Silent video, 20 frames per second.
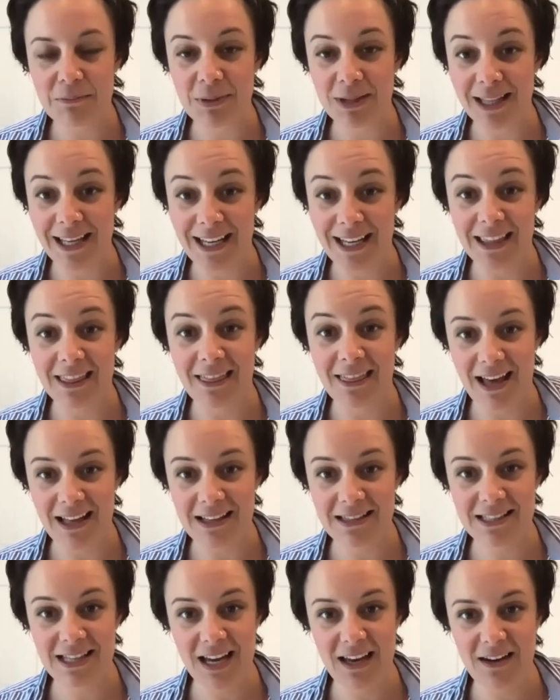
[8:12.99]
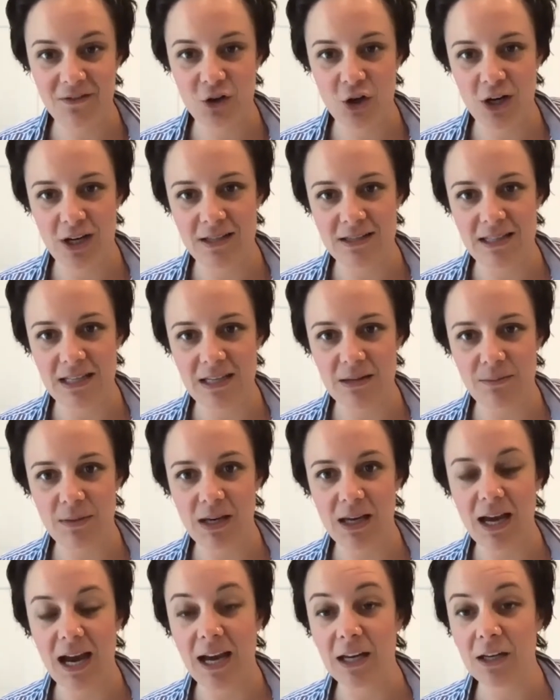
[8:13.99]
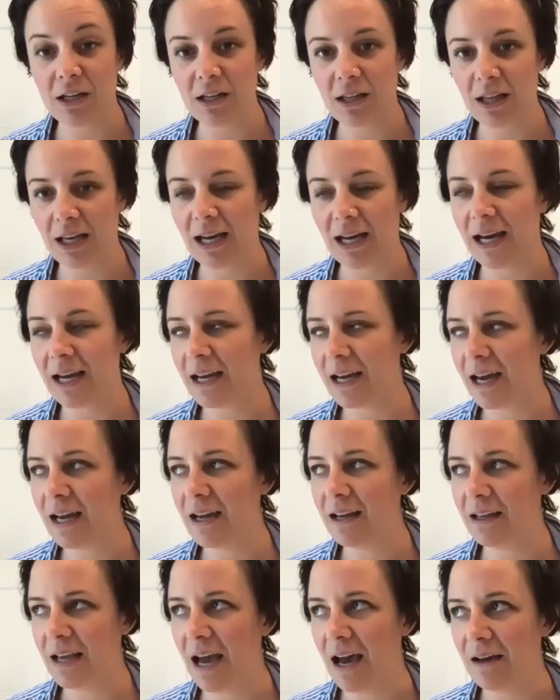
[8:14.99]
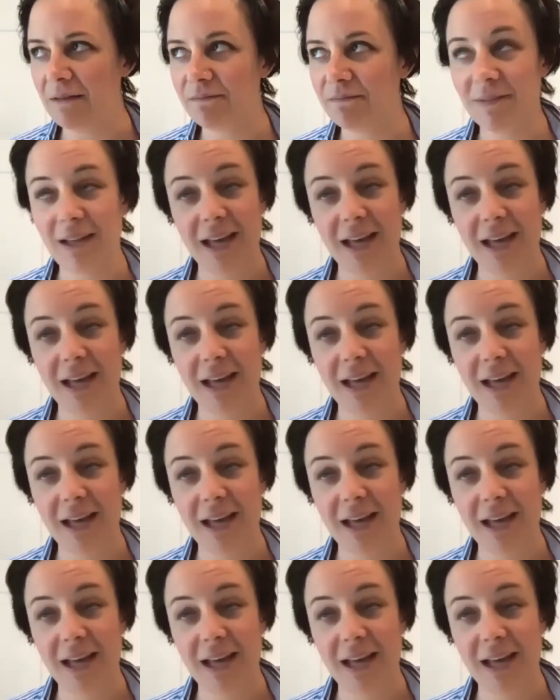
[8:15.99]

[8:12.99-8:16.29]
but that's kind of crazy to me. Yeah.